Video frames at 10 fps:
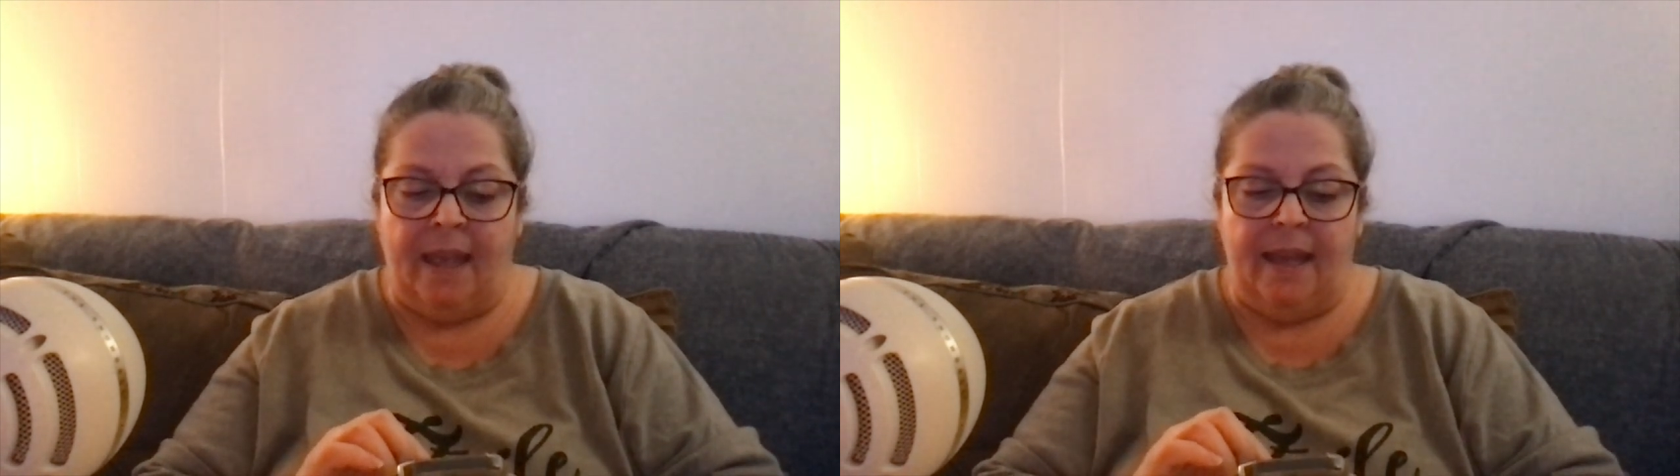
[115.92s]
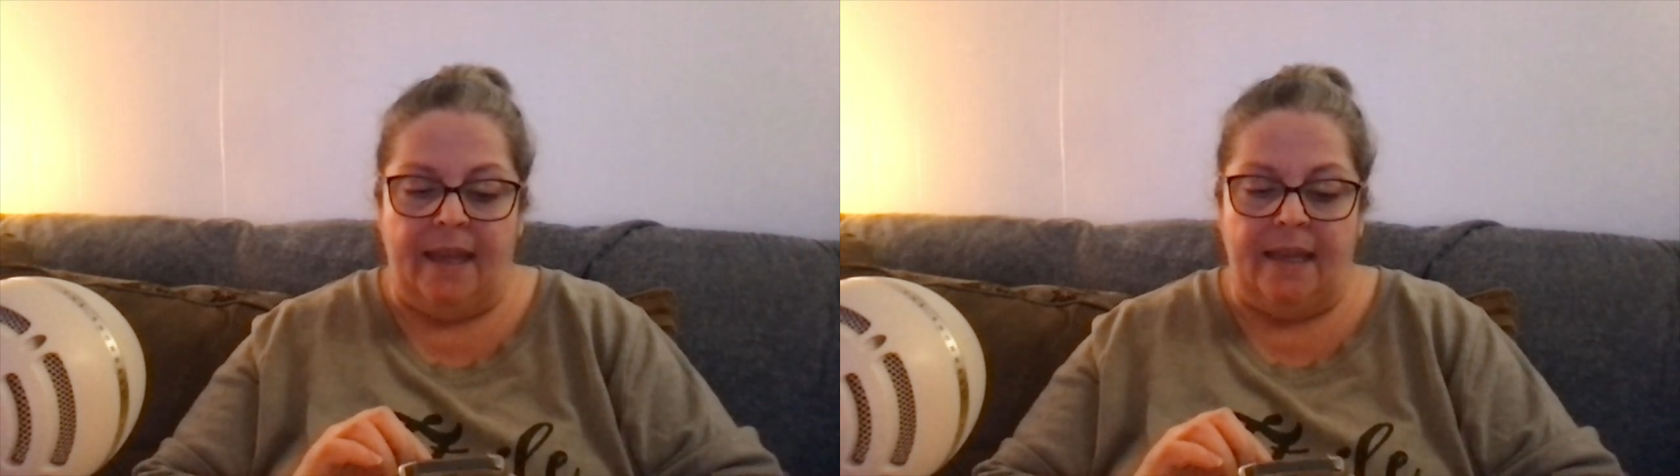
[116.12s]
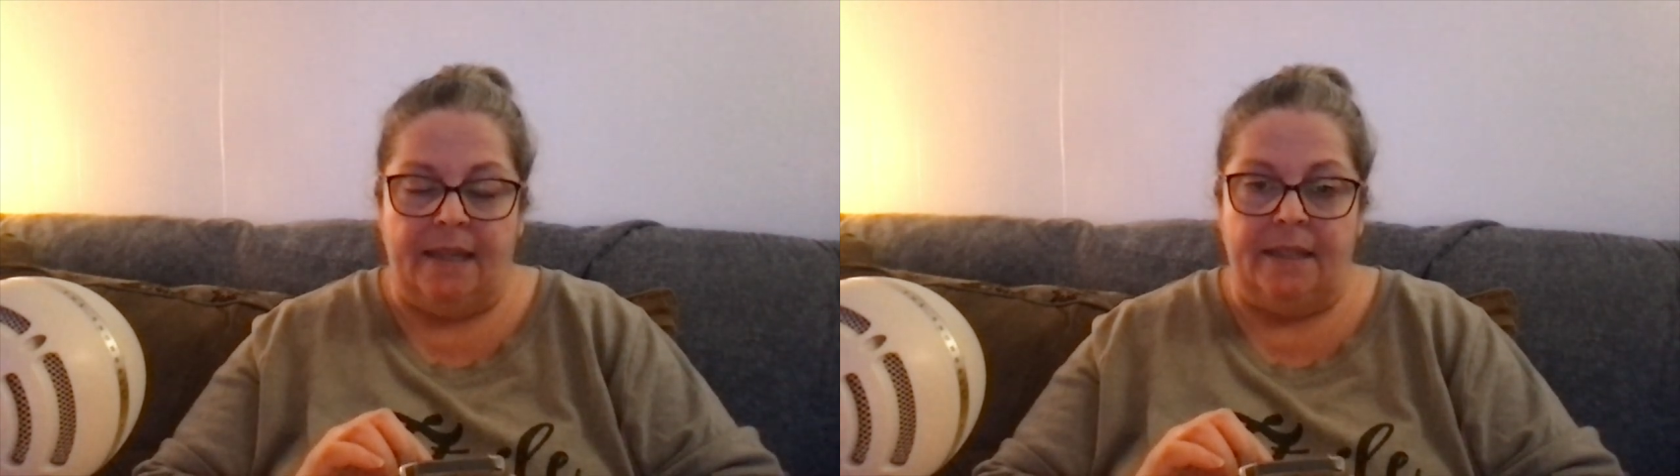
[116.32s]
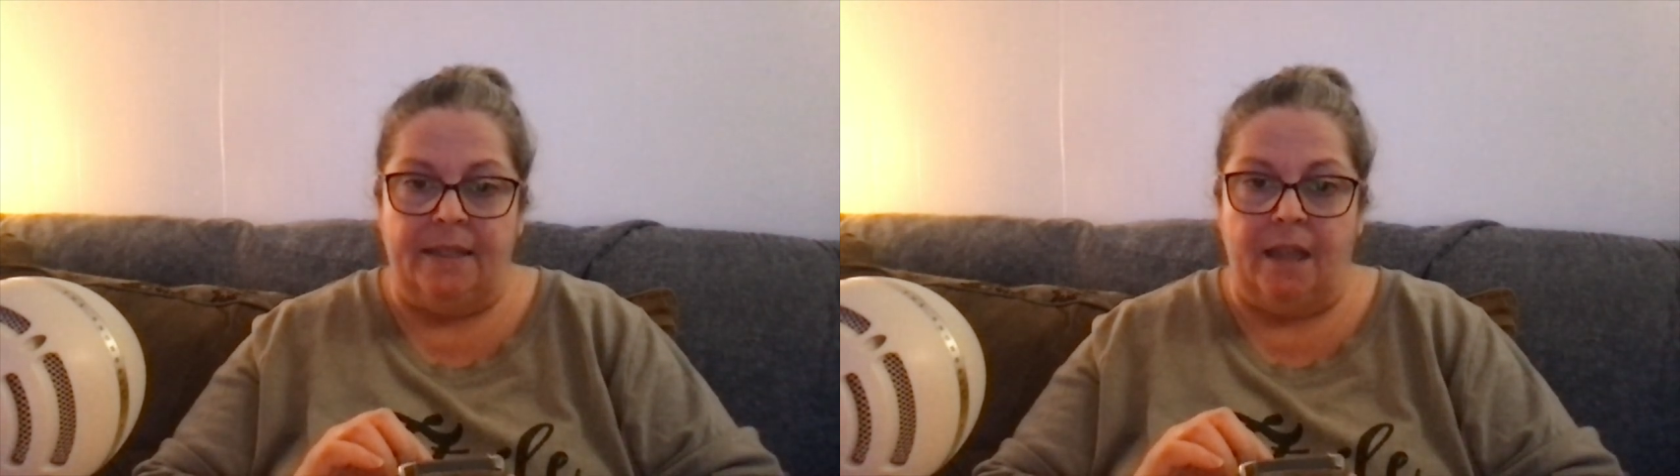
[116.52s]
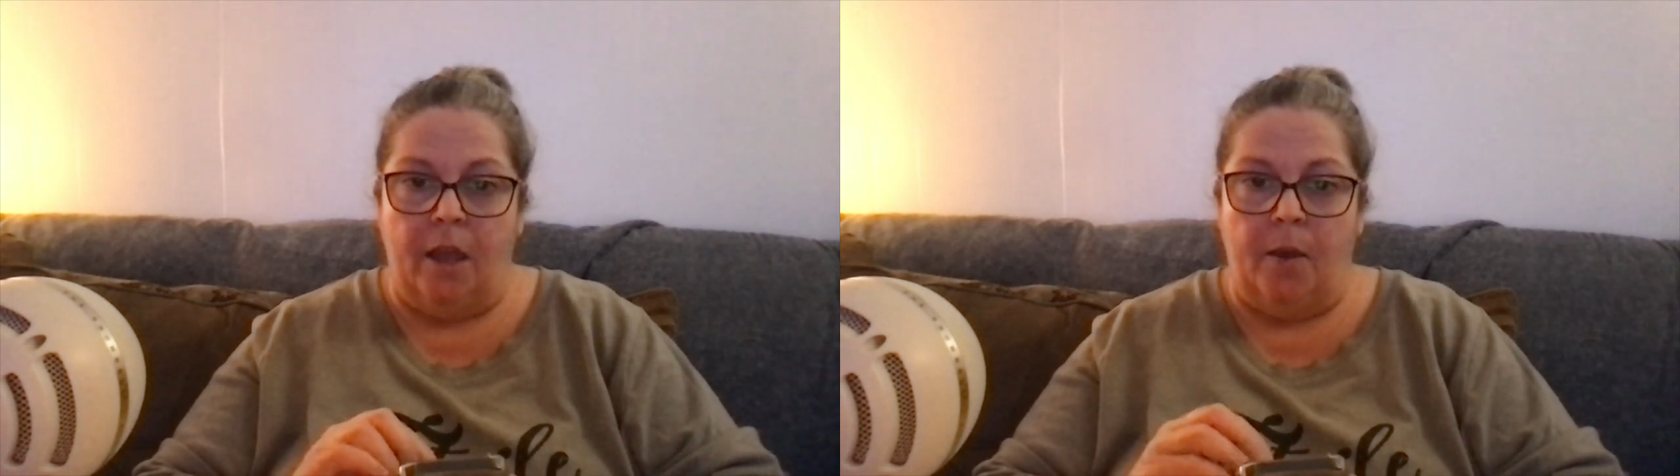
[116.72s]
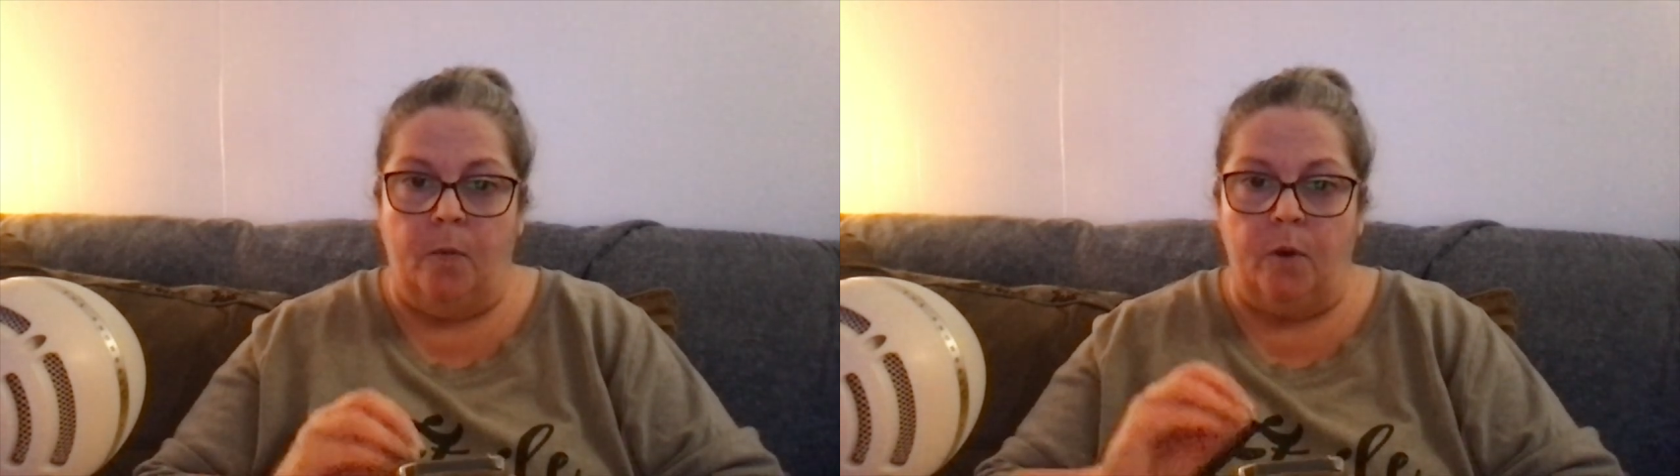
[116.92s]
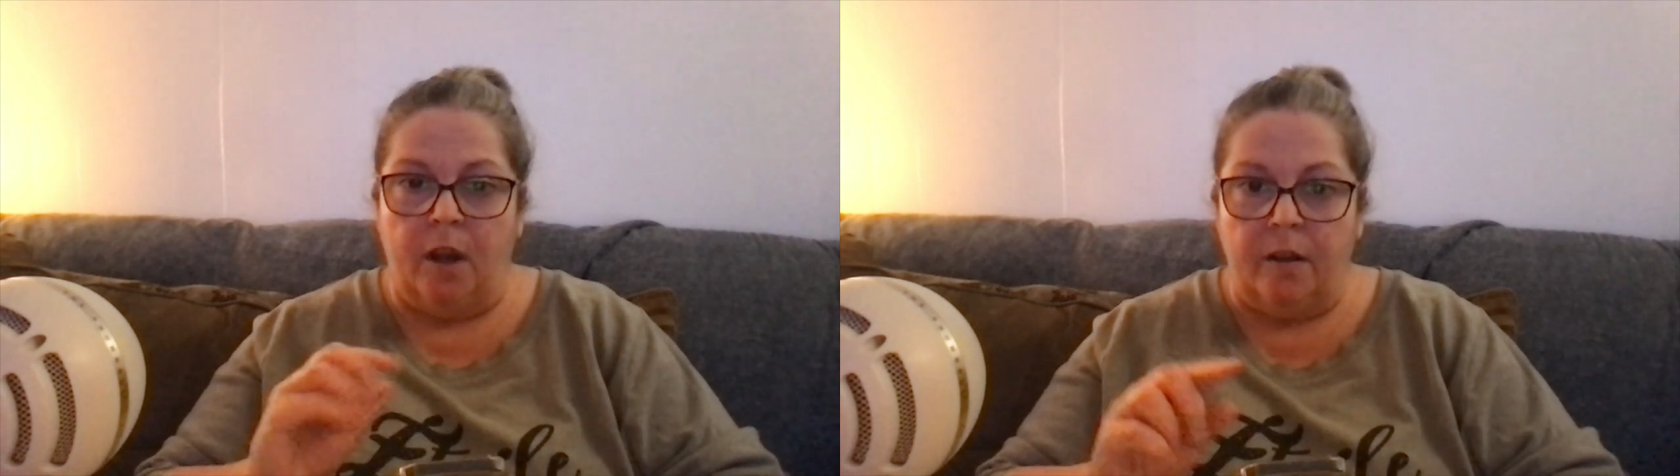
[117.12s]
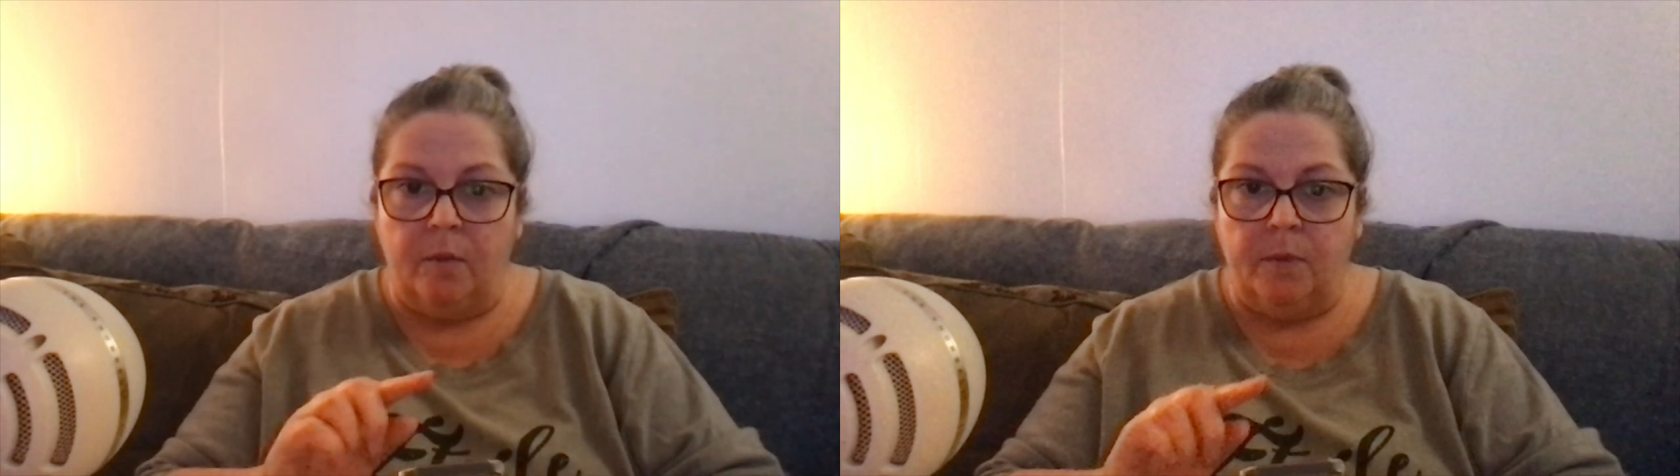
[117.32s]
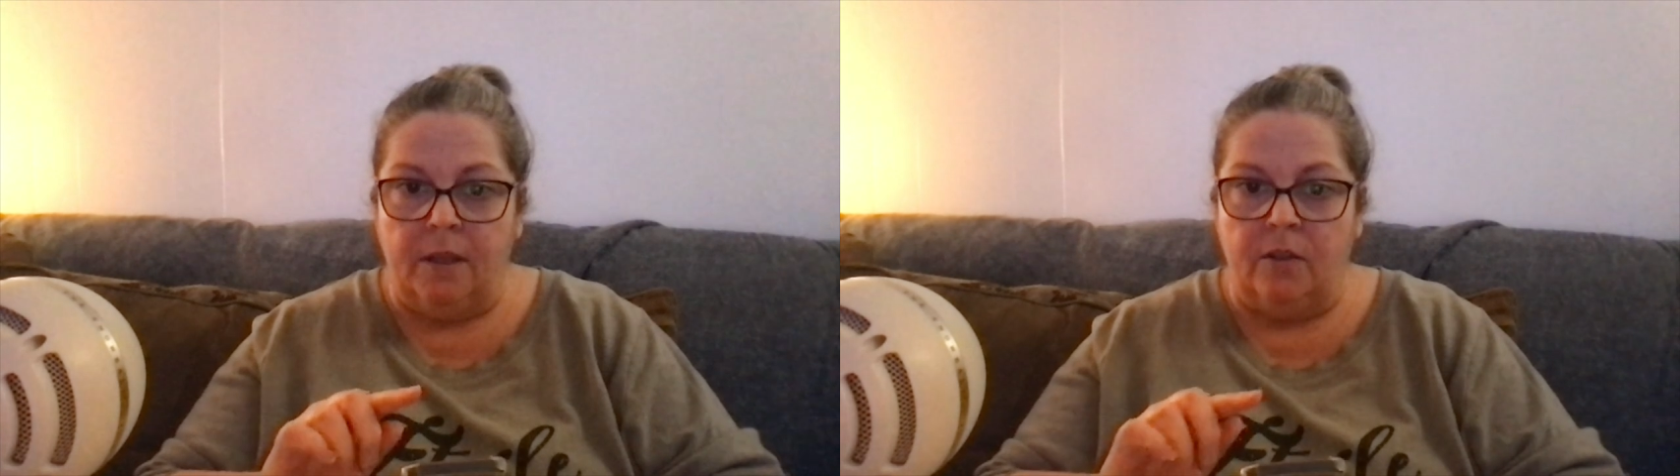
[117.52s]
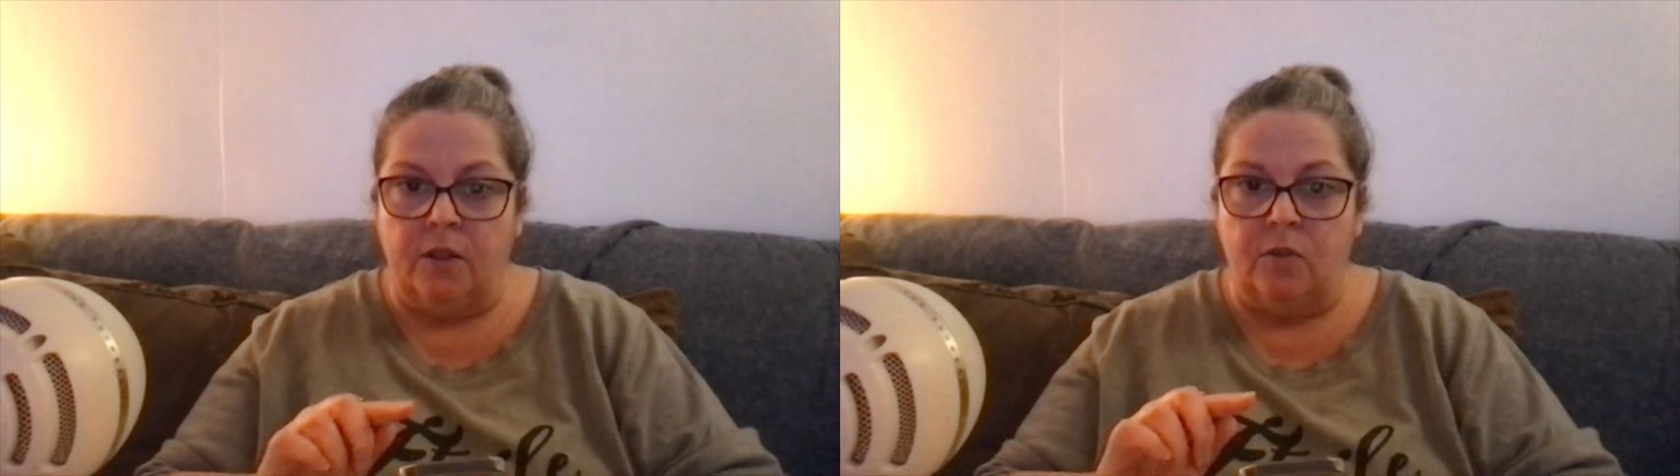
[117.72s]
And we're going to be
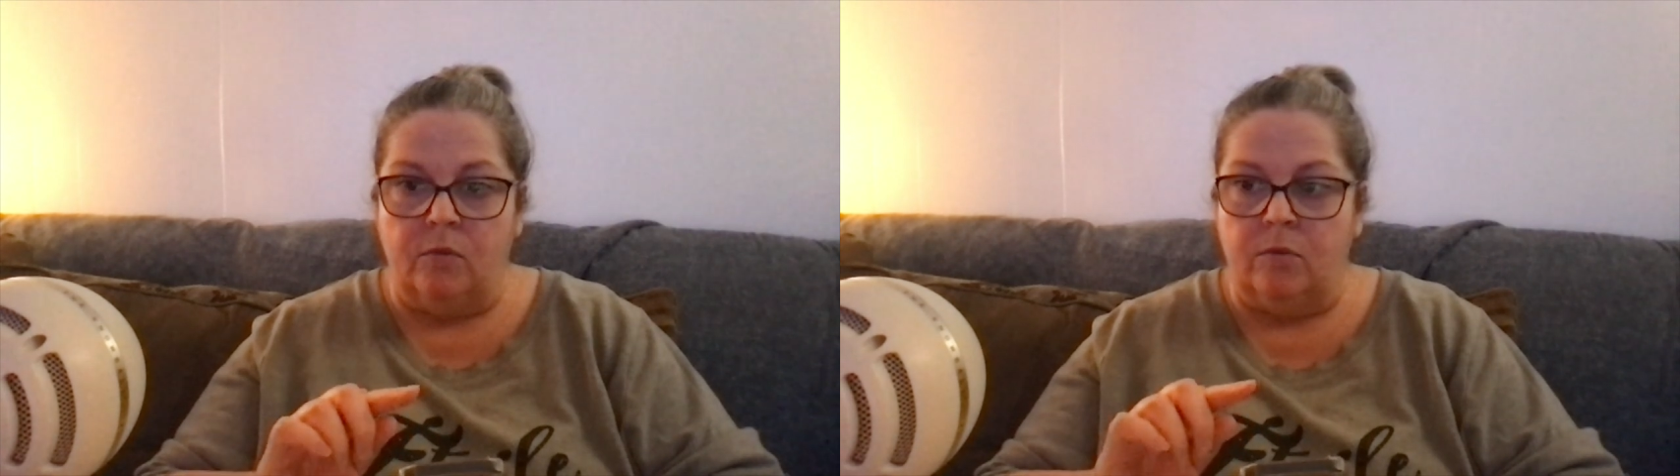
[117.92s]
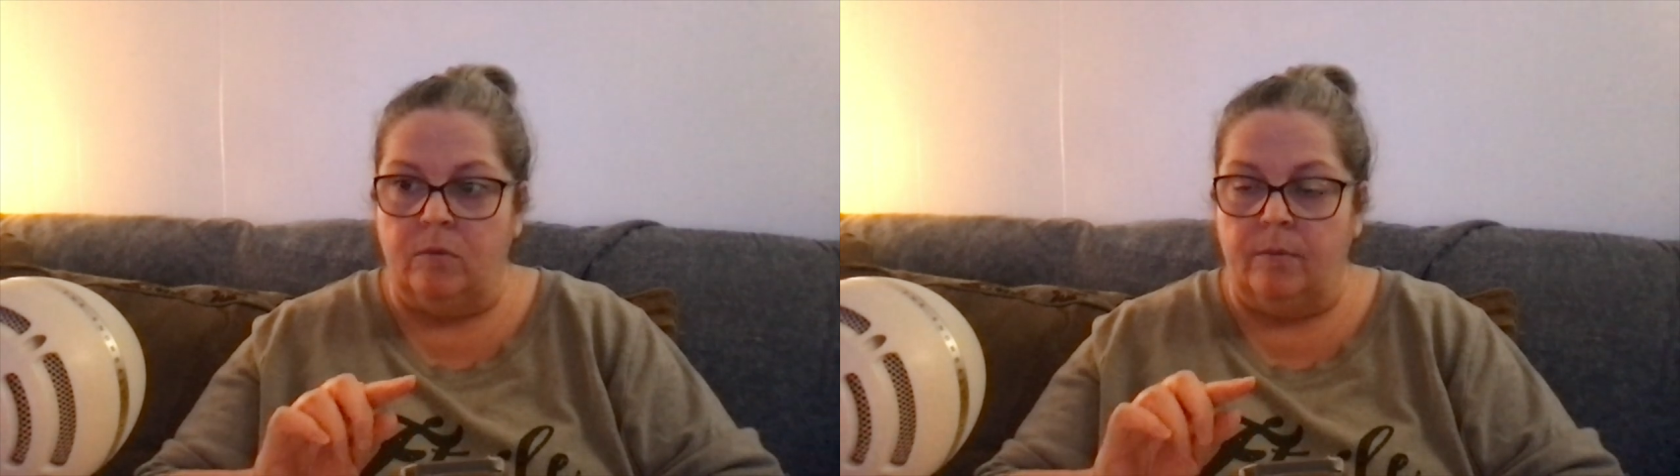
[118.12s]
also,